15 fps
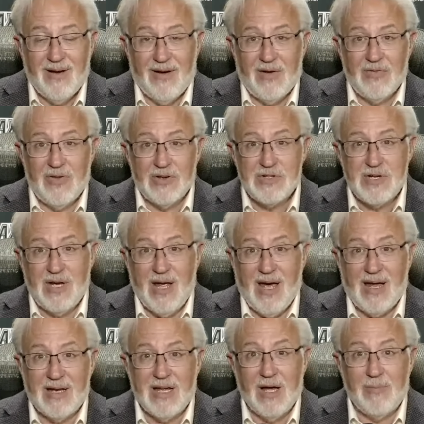uh, that she
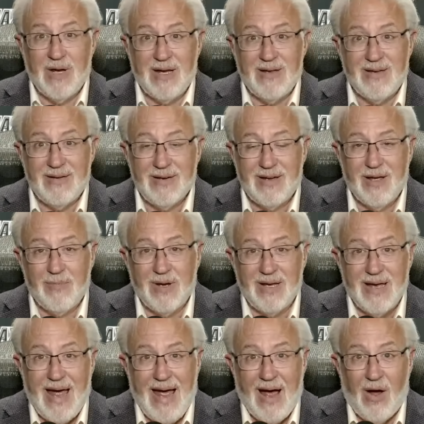had coming,
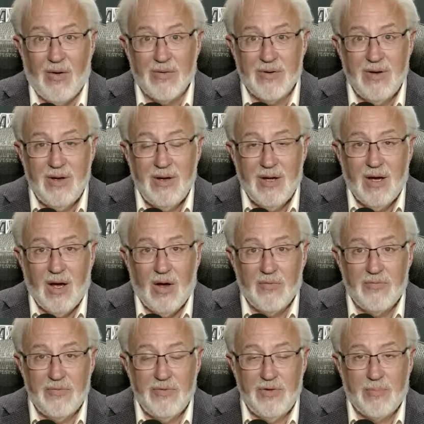coming out
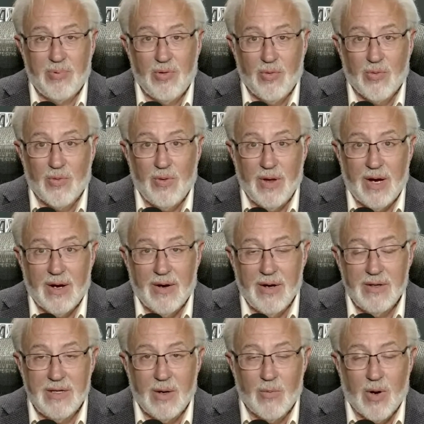of the pleural
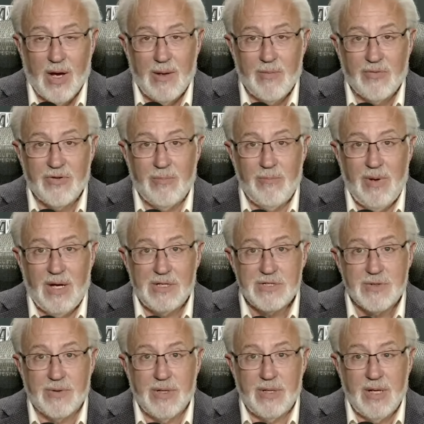area. They were able to
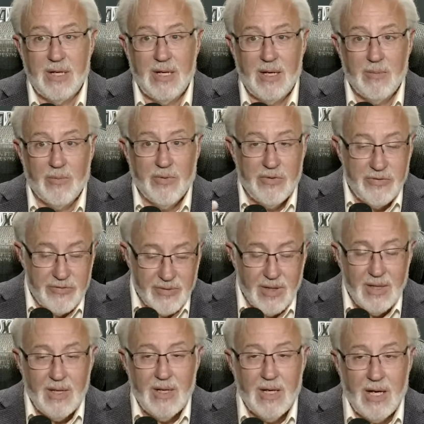measure it, and it was
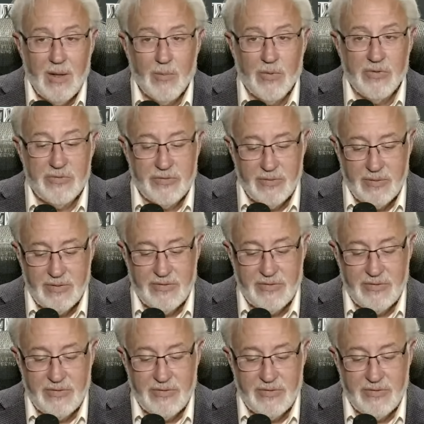it was